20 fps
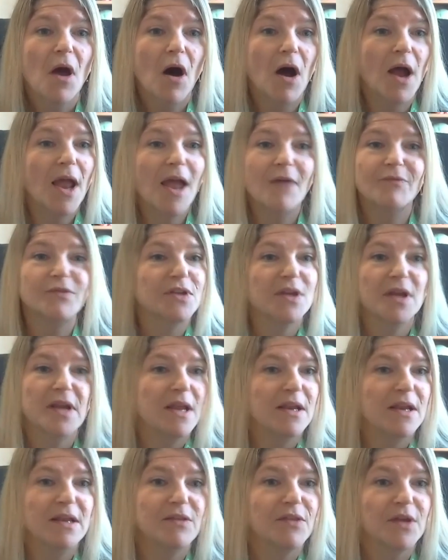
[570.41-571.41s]
I haven't done
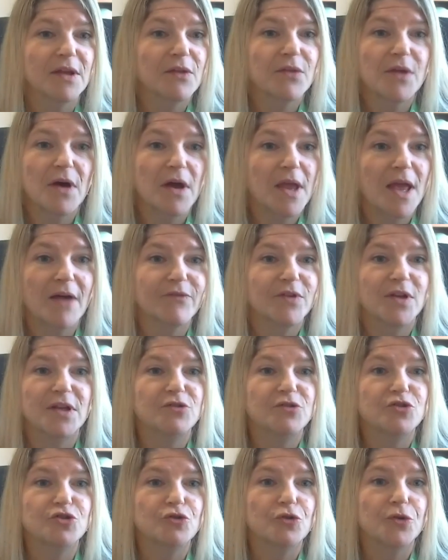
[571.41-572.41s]
anything that I haven't
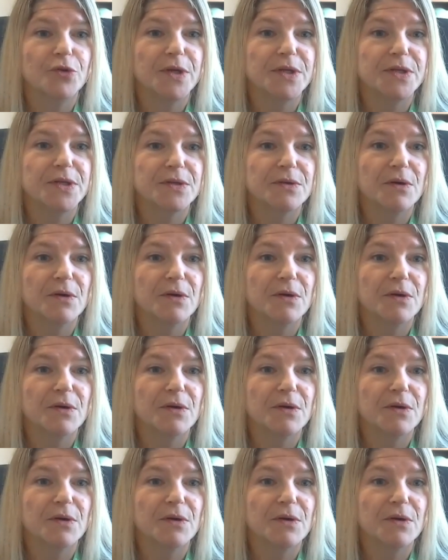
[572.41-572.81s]
enjoyed.